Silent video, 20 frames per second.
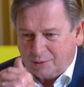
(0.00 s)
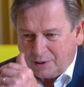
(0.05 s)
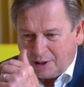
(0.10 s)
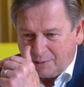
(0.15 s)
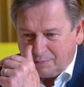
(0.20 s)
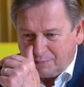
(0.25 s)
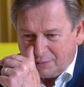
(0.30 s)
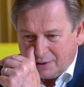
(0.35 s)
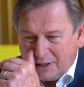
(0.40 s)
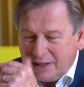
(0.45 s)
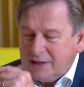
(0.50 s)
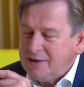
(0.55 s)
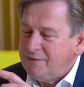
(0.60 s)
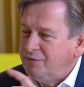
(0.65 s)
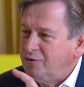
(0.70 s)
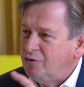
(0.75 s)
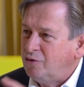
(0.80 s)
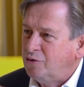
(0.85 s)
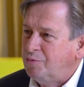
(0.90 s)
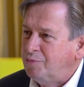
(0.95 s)
but I
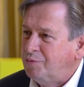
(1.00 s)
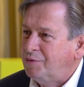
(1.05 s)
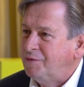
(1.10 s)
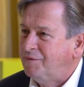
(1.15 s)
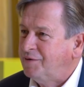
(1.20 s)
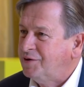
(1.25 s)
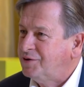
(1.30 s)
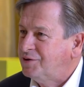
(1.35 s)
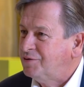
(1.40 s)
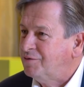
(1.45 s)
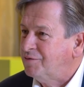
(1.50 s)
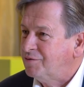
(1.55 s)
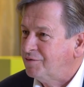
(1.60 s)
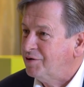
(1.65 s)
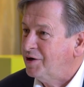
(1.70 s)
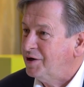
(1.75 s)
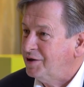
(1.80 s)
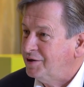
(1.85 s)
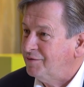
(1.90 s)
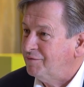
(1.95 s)
believe you're a professor of
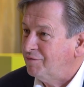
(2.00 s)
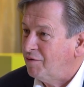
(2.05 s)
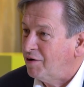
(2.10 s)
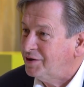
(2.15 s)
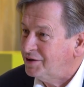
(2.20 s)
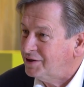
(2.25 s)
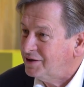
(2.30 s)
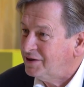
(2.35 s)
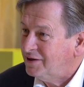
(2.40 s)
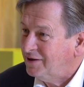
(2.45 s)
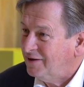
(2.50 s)
creative writing.